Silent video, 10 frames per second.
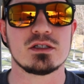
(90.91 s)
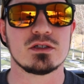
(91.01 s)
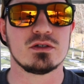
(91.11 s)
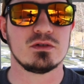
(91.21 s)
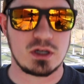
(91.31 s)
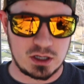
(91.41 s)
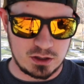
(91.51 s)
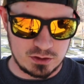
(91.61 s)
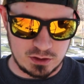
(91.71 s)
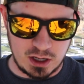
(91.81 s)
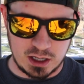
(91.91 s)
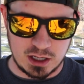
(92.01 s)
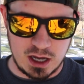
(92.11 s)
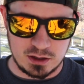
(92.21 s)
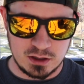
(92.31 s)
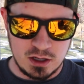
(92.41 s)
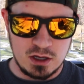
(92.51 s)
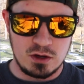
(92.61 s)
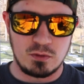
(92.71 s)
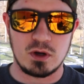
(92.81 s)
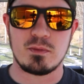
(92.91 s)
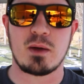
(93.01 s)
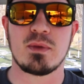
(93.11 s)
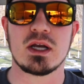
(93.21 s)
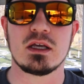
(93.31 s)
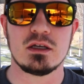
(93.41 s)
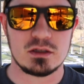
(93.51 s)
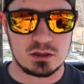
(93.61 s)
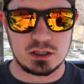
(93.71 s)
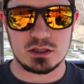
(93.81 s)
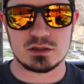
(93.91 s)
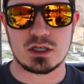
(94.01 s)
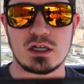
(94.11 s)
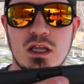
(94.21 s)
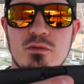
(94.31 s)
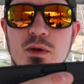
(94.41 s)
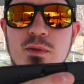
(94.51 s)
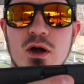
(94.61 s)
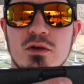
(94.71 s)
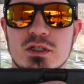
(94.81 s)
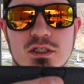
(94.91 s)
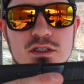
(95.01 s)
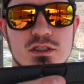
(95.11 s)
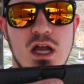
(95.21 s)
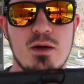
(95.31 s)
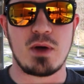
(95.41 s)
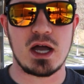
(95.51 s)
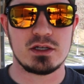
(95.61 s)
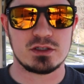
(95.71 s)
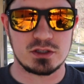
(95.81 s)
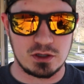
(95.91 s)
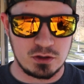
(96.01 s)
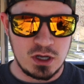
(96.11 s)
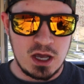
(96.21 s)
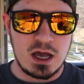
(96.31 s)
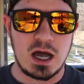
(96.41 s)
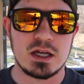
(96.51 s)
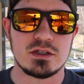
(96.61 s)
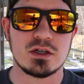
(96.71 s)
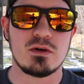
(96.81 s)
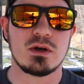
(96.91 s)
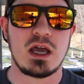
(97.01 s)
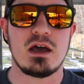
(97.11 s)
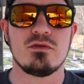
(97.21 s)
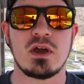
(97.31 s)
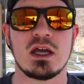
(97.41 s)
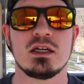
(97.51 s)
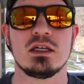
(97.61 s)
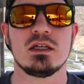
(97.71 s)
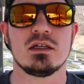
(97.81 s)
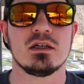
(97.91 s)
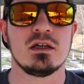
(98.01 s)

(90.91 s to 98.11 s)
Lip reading: So I got one. My buddy is letting me borrow this. This is not mine, so I don't have any